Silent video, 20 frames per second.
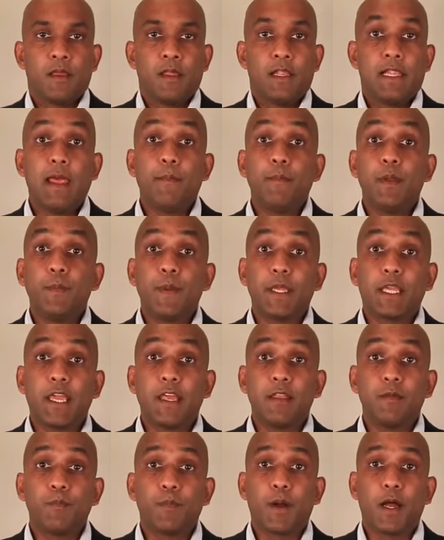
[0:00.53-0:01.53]
Let me
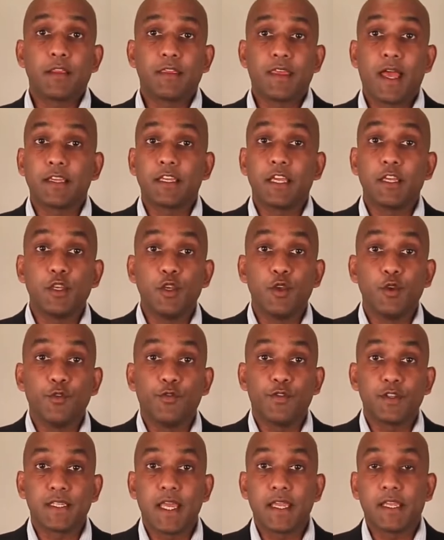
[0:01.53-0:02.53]
begin by thanking you
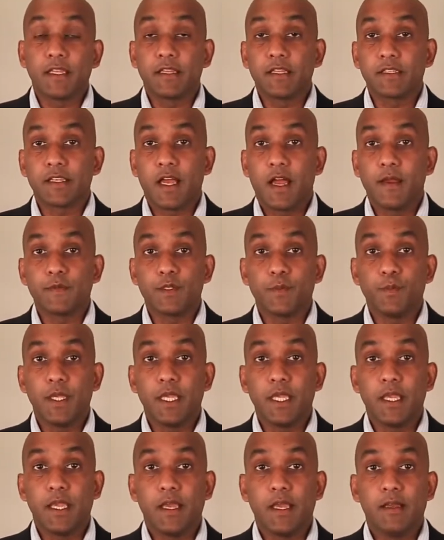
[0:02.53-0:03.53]
for taking the time to be
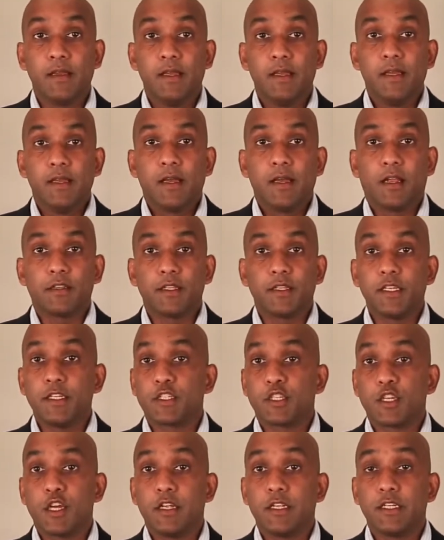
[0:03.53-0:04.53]
here under these
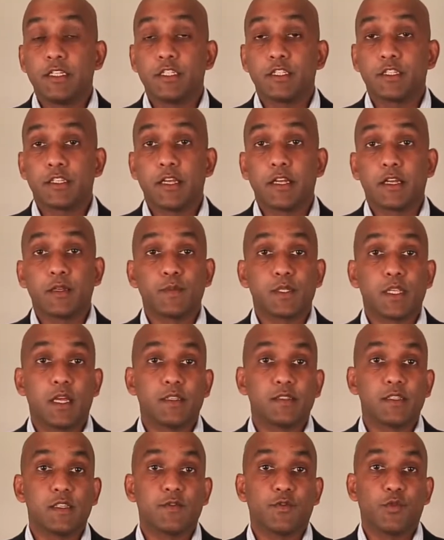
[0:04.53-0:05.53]
changed
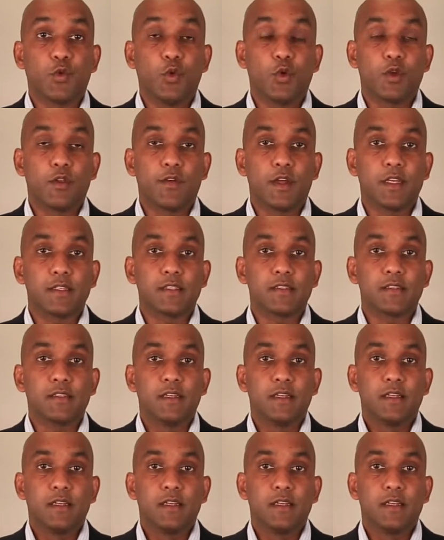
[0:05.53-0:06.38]
circumstances for all of us.